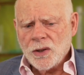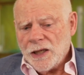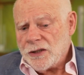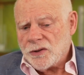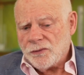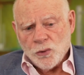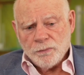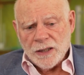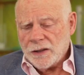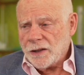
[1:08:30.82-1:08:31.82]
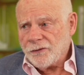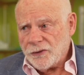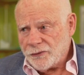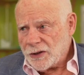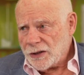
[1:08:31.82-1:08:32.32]
each of who've been here
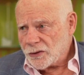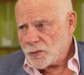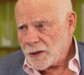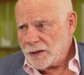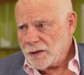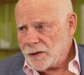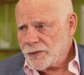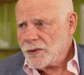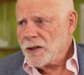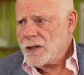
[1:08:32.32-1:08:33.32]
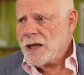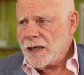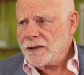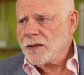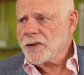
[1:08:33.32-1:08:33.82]
15 or 20 years,
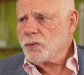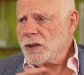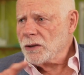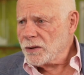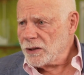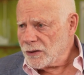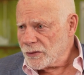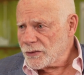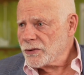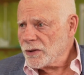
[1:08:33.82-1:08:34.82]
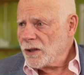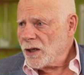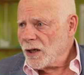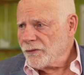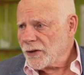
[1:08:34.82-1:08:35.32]
and they're the real leaders
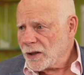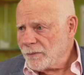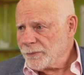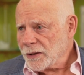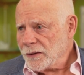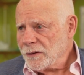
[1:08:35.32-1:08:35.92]
of the company.